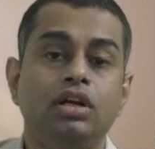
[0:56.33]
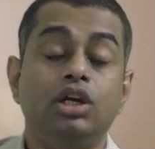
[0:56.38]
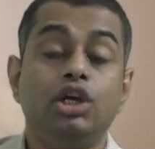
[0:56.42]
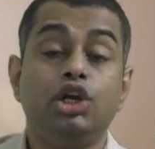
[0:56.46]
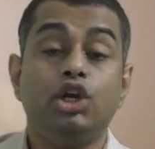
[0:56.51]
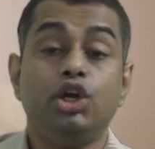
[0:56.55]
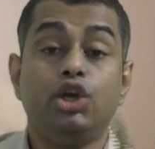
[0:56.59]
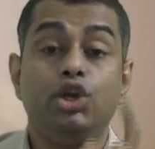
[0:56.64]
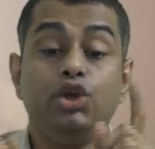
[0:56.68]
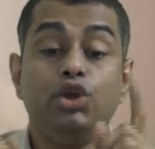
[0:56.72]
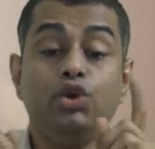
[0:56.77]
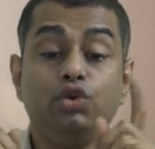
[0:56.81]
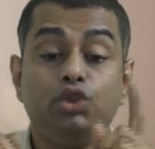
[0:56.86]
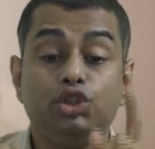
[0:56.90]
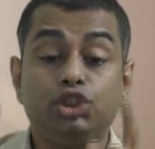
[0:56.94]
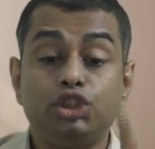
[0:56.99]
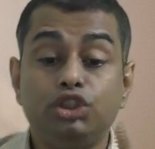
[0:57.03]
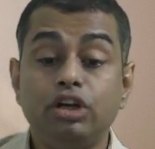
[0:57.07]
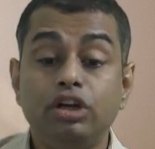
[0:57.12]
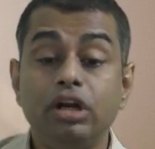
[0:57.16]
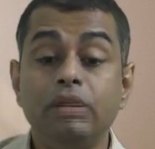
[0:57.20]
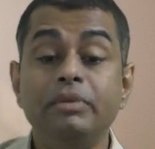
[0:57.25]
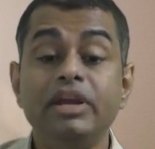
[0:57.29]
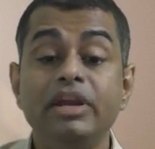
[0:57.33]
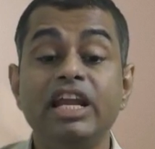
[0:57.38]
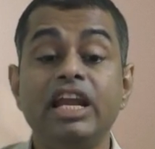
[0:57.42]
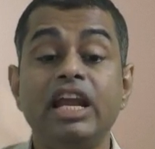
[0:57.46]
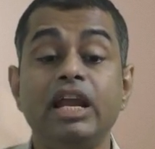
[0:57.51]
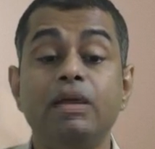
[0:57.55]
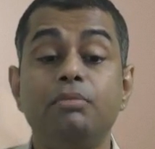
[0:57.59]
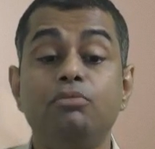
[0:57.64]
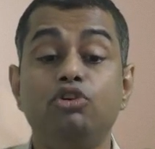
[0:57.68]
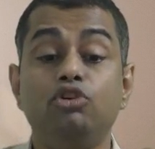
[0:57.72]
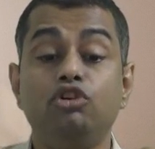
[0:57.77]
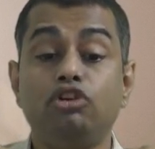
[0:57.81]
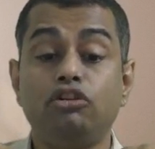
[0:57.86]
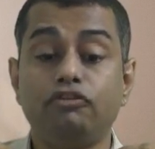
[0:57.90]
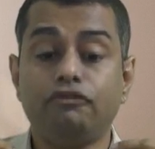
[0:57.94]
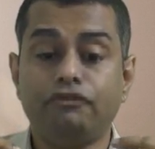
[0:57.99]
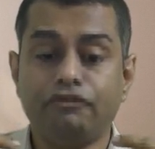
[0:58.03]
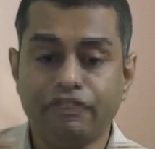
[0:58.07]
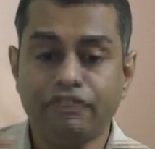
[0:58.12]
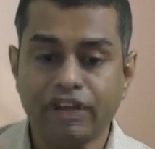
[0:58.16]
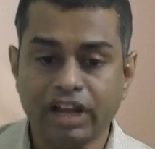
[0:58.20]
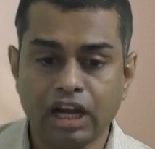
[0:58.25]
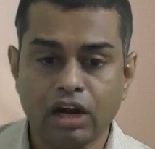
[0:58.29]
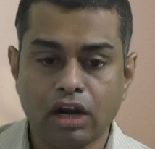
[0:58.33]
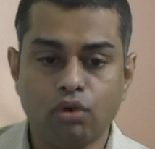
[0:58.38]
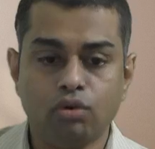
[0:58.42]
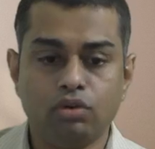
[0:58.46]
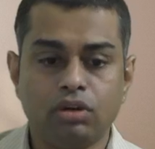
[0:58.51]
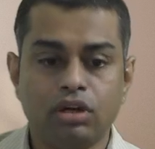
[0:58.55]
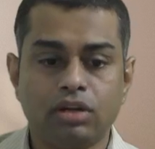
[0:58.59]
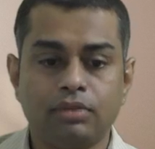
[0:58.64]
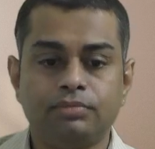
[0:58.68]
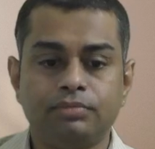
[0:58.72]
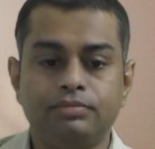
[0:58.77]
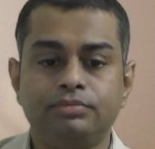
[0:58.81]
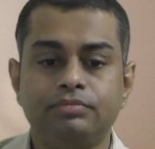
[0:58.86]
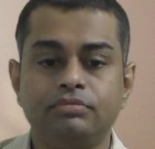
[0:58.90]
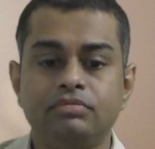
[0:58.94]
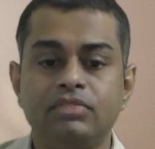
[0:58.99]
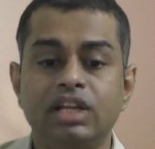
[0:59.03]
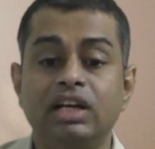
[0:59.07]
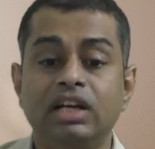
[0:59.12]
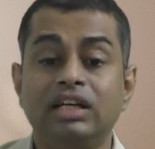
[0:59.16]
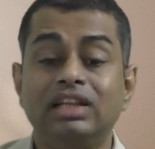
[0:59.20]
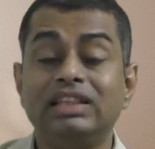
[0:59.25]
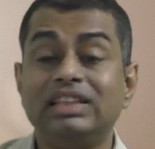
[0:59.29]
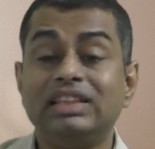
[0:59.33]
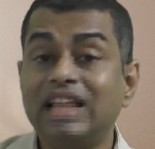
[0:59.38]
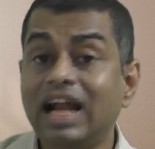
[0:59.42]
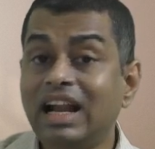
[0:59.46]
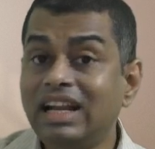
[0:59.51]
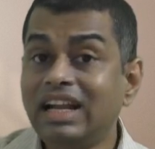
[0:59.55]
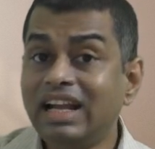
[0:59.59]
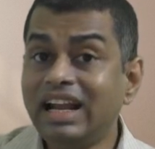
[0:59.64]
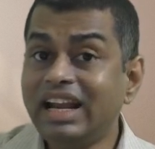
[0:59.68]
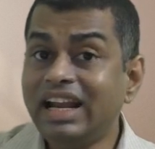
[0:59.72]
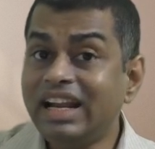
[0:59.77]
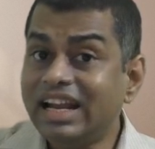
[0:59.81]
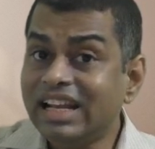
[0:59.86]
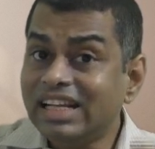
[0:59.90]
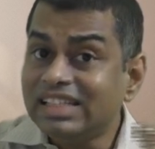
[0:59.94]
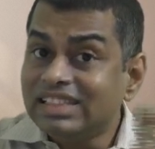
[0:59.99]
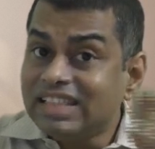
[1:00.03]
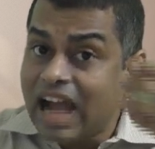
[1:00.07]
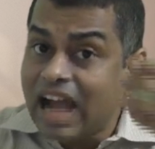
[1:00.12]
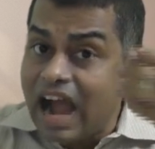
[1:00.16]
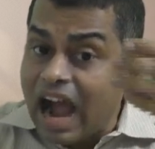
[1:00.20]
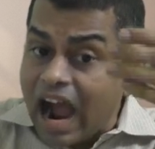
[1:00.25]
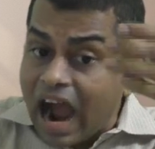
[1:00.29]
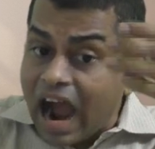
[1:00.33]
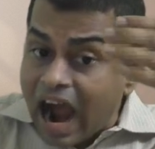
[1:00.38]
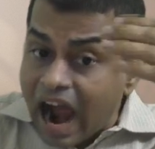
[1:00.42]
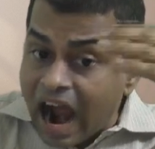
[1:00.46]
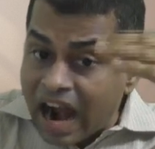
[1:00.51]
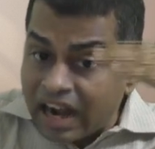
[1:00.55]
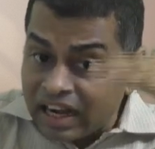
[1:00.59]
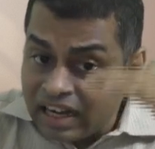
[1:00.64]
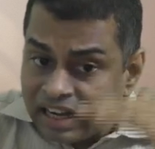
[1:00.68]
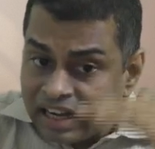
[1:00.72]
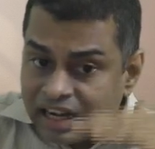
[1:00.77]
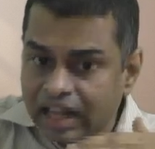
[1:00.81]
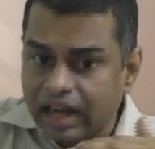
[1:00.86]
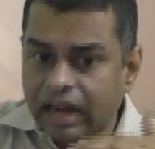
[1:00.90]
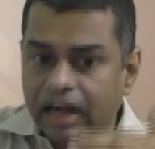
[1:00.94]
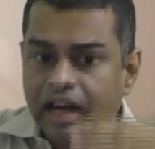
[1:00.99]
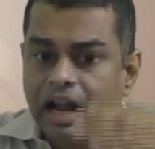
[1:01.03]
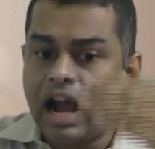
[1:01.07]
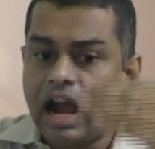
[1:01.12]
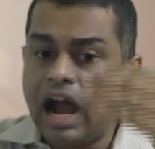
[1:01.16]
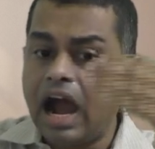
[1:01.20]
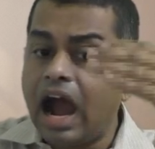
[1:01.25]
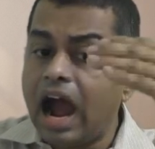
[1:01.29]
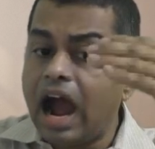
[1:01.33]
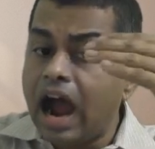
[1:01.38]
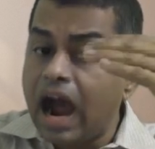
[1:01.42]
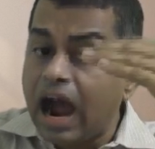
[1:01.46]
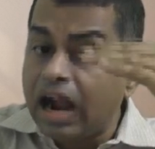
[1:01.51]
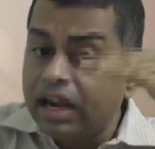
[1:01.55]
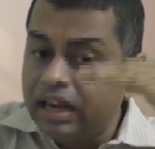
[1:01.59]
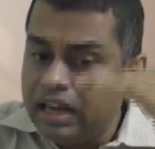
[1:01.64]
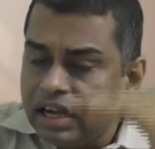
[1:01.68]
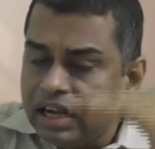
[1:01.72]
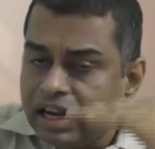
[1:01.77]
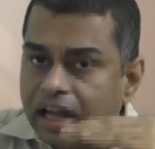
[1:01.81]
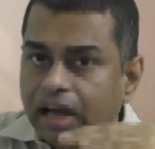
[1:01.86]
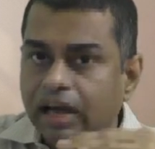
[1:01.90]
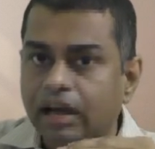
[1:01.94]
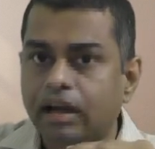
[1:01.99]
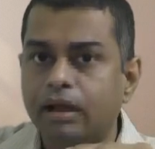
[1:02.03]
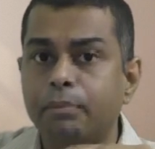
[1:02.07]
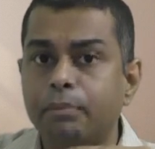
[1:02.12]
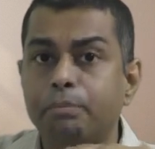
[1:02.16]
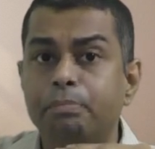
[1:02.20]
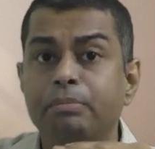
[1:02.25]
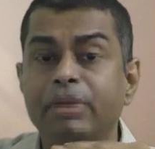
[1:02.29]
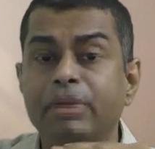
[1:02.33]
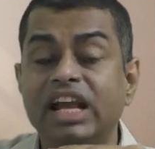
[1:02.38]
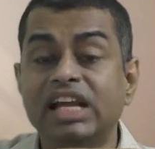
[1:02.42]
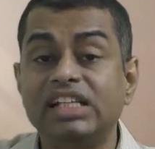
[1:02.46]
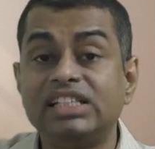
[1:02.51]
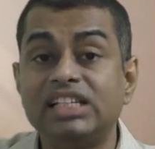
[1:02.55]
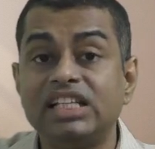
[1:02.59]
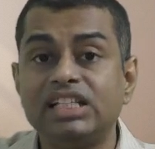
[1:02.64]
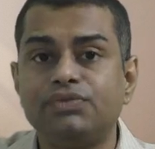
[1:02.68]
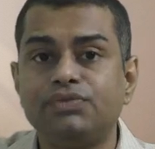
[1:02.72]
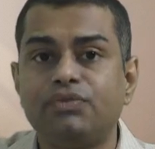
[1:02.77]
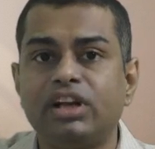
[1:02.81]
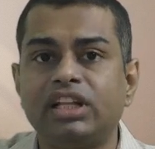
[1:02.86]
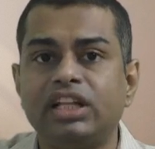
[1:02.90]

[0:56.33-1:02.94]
You should be able to figure out that it is under basis for the